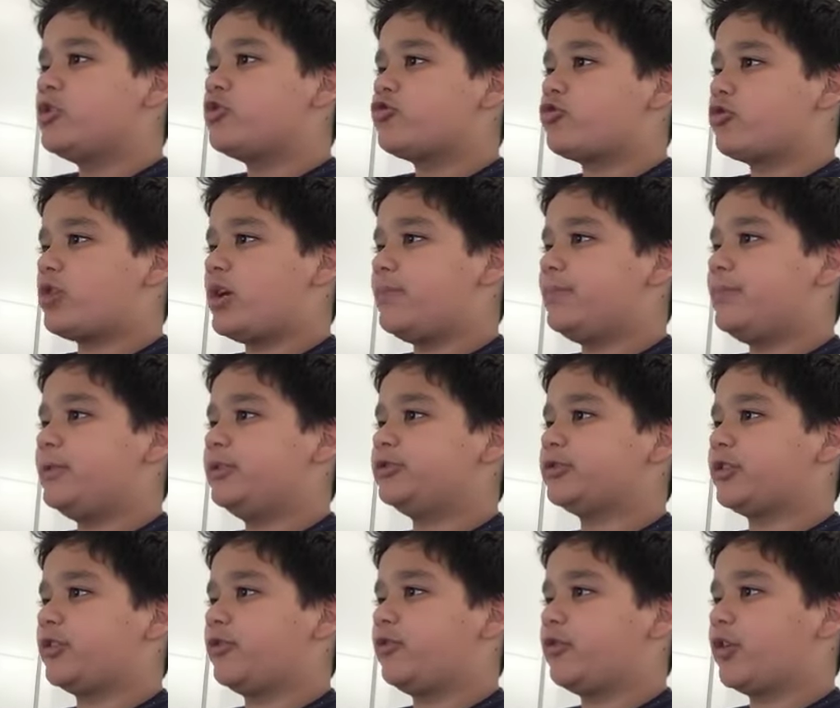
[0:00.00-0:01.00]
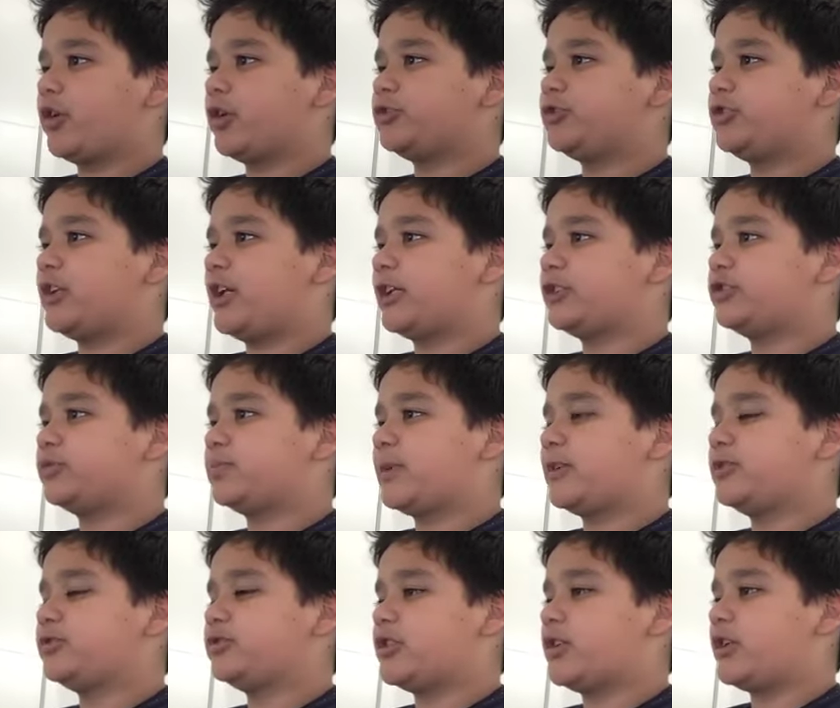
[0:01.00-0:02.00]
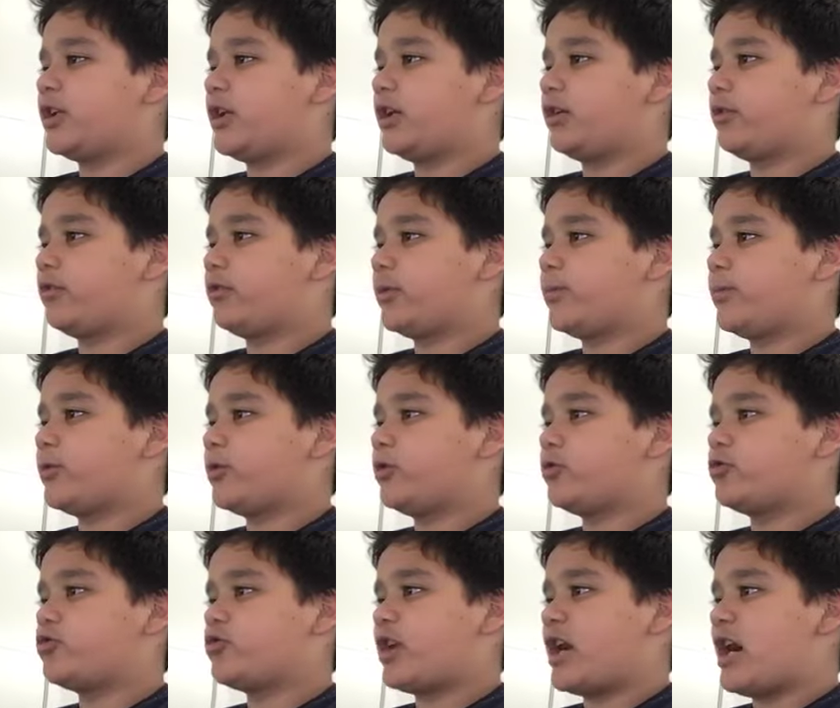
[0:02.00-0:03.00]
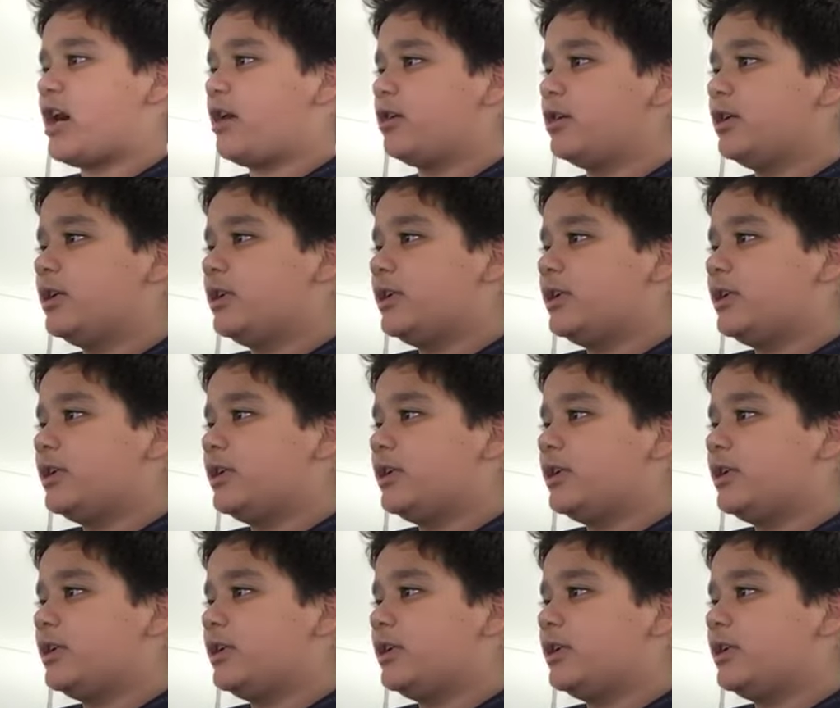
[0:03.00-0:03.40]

Trump is the first ex-president on criminal trial.